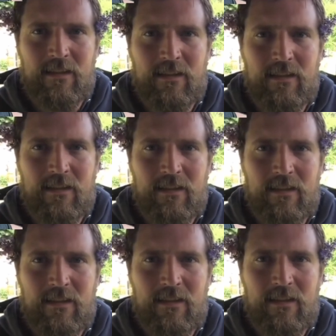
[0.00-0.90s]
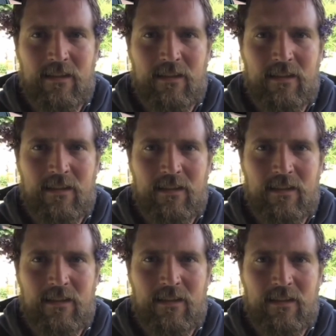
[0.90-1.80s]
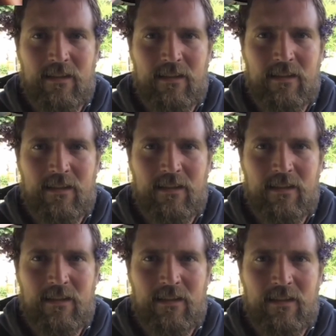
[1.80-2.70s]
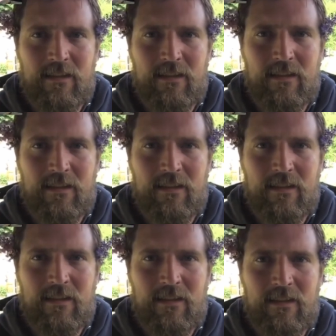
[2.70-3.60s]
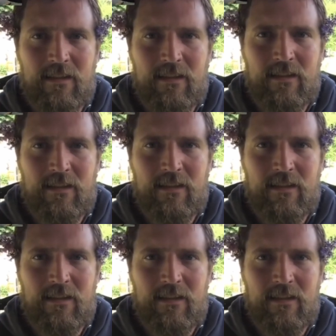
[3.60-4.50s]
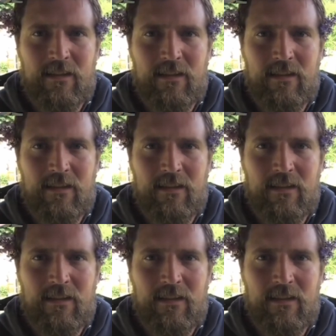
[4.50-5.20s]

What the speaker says: The person shown says nothing.